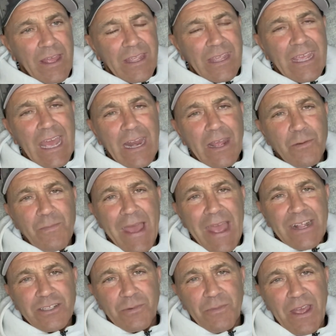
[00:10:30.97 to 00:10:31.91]
getting
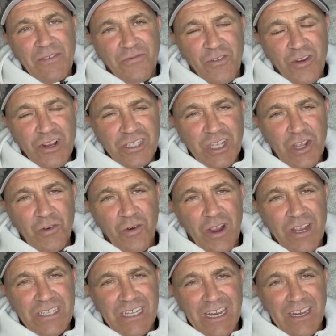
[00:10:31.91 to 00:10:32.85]
back to my first thing where
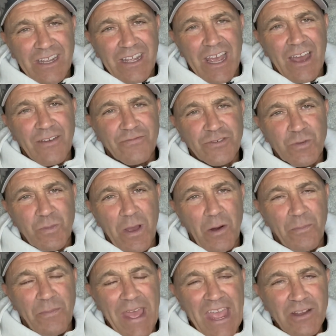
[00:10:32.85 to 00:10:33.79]
I said cuff
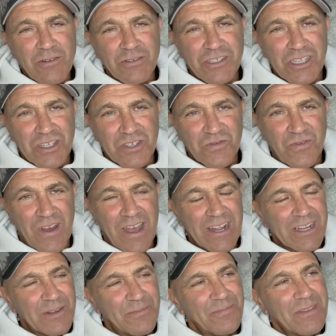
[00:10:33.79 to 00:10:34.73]
spelled backwards is
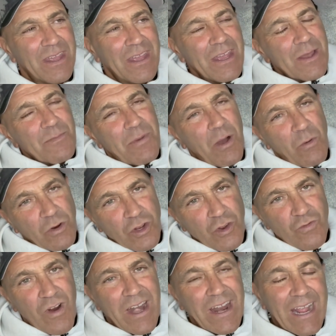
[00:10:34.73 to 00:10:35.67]
fuck. But when you
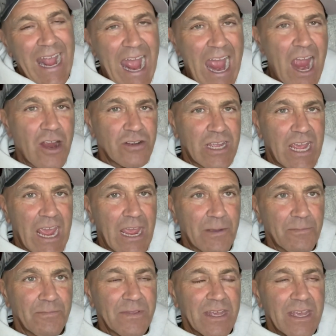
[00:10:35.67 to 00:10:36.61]
run a card
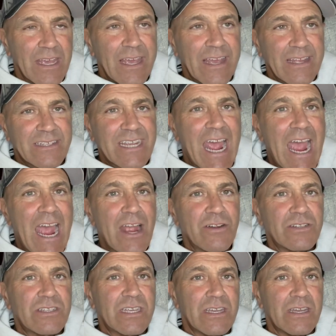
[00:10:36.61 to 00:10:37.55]
game, it's
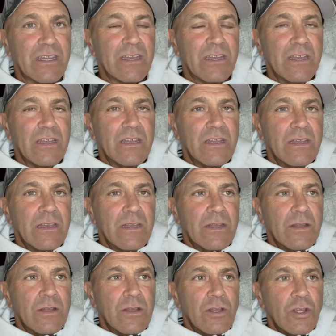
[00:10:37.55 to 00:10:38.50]
hard to,
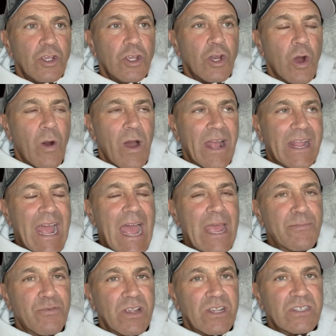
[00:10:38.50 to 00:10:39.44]
a guy
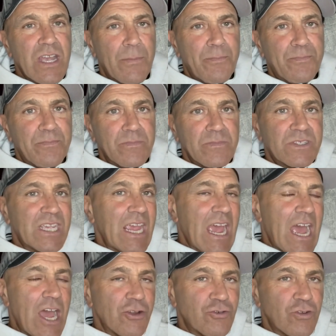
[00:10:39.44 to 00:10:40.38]
brings up, say,
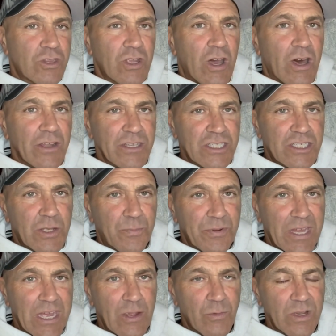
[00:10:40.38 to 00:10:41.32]
$100 to
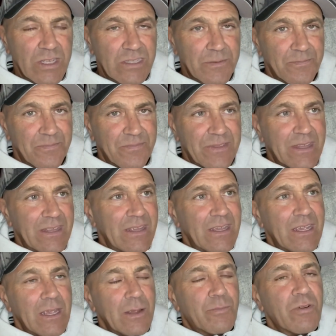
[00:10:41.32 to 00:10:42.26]
play with.
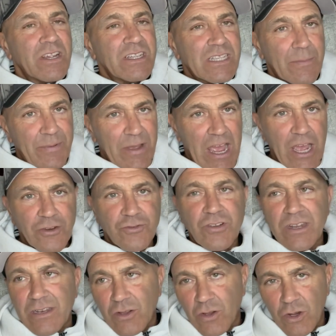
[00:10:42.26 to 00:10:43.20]
He brings up
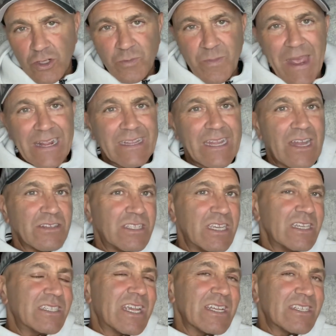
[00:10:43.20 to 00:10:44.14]
100, goes back
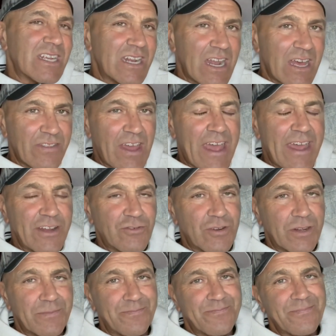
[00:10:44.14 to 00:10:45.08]
downstairs, gets another
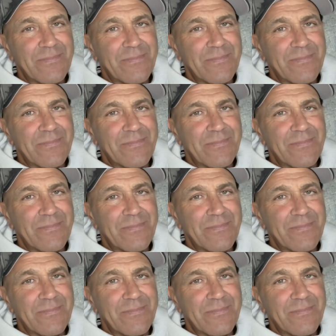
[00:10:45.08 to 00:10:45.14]
100.